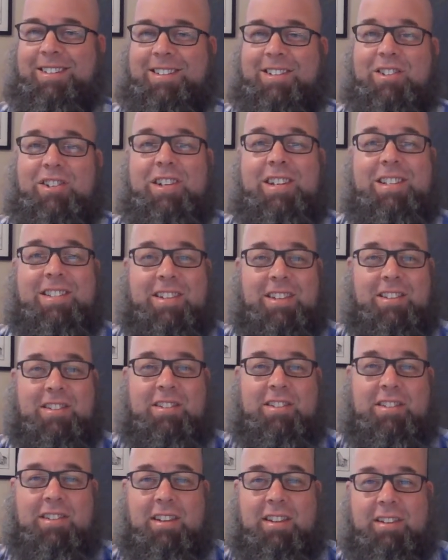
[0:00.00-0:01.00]

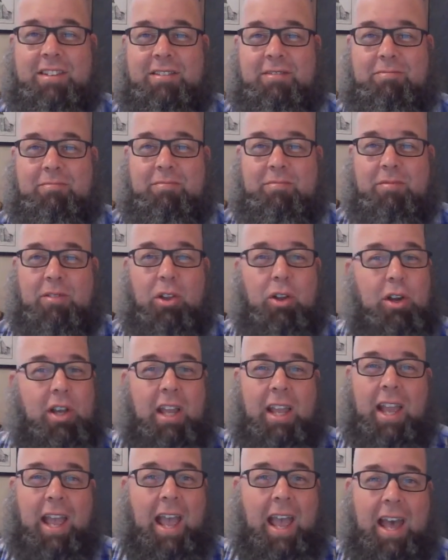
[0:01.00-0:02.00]
Jesus,
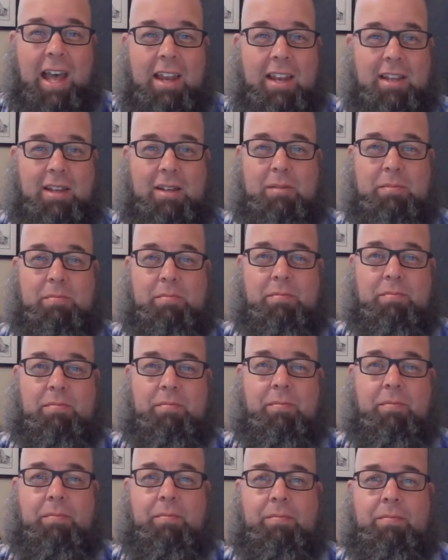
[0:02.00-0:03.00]
looking at him,
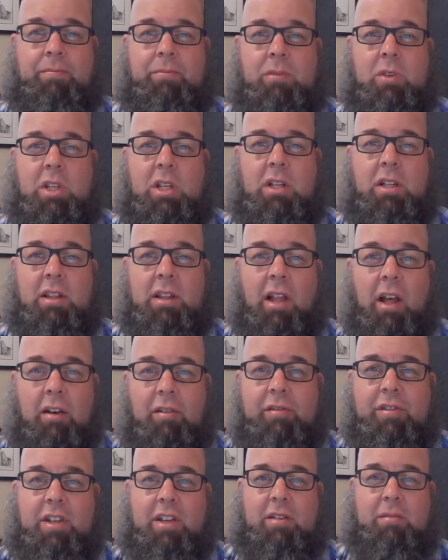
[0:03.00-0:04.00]

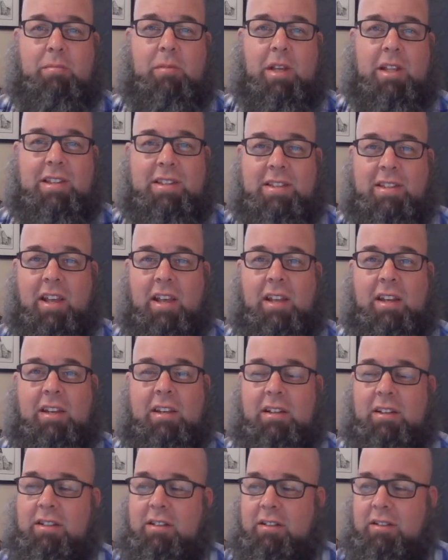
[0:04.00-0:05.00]
loved him and said,
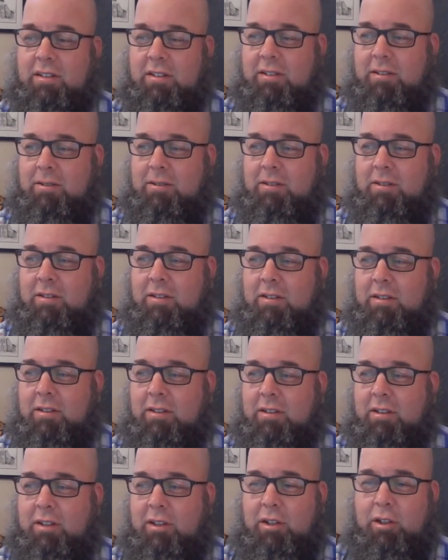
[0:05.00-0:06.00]

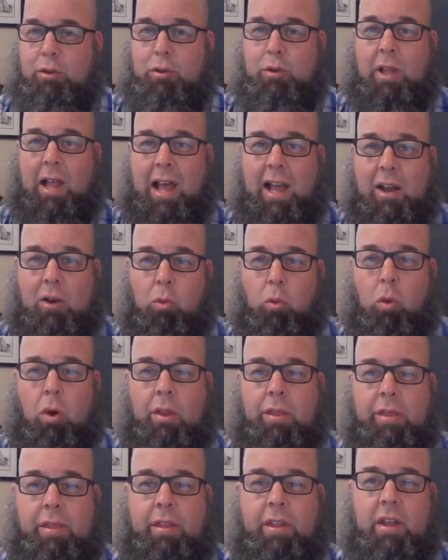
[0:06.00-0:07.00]
"You lack
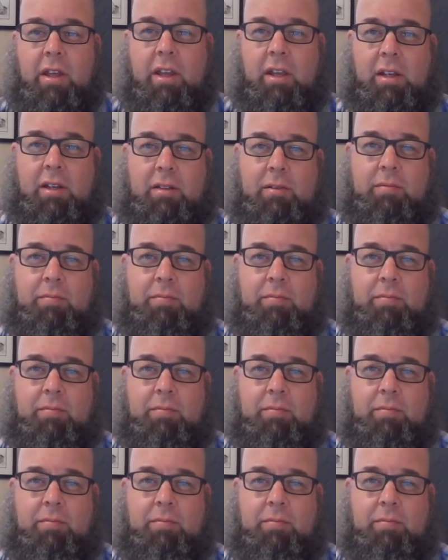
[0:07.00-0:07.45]
one thing.